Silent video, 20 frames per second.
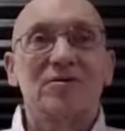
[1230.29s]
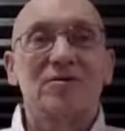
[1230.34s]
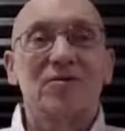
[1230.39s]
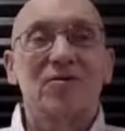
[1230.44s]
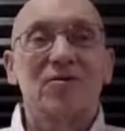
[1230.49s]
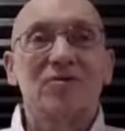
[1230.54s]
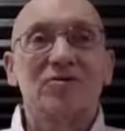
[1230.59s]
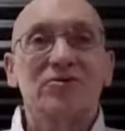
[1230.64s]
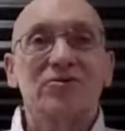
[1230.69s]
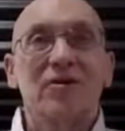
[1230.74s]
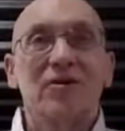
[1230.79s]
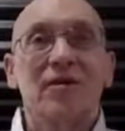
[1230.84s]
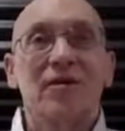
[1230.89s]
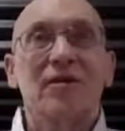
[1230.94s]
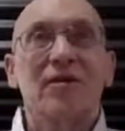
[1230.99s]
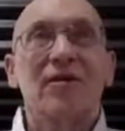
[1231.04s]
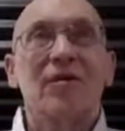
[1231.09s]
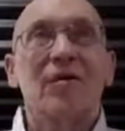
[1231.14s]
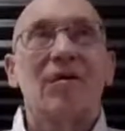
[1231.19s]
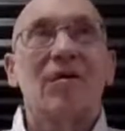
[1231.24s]
So those
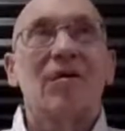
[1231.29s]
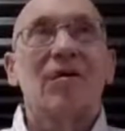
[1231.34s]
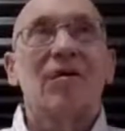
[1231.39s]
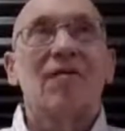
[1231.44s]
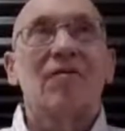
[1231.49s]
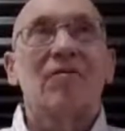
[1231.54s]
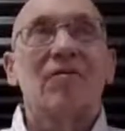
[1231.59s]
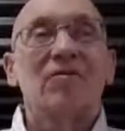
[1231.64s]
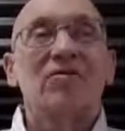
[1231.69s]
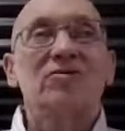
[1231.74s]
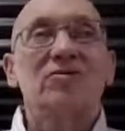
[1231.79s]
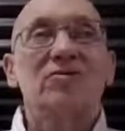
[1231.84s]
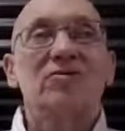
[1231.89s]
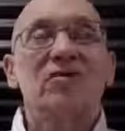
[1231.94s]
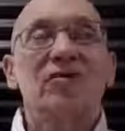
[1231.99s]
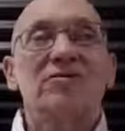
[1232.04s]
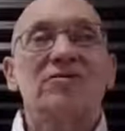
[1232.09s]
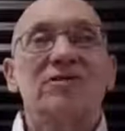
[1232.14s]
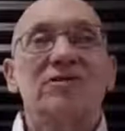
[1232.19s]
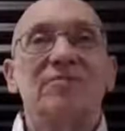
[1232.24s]
are
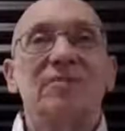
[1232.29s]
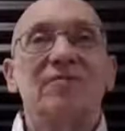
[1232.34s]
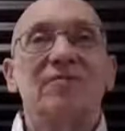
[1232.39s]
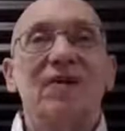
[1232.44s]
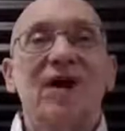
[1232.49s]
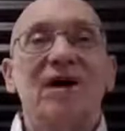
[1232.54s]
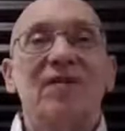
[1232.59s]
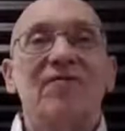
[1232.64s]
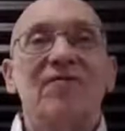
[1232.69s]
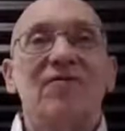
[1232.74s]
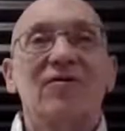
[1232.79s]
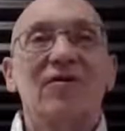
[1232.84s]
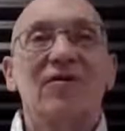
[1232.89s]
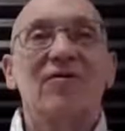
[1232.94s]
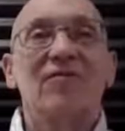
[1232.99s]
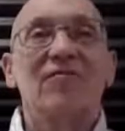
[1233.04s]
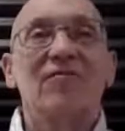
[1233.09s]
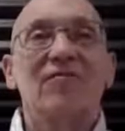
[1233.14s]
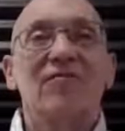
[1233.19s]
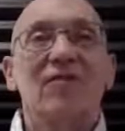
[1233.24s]
things to be mindful
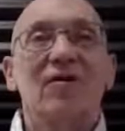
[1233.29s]
of